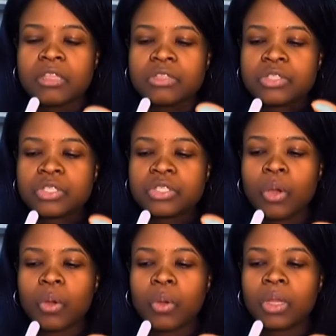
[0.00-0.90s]

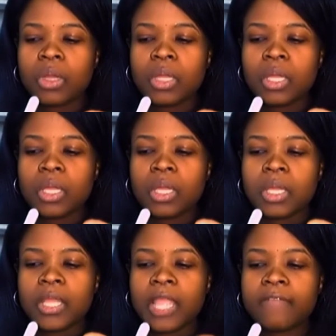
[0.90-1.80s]
So
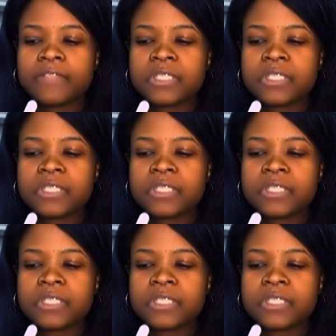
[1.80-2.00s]
if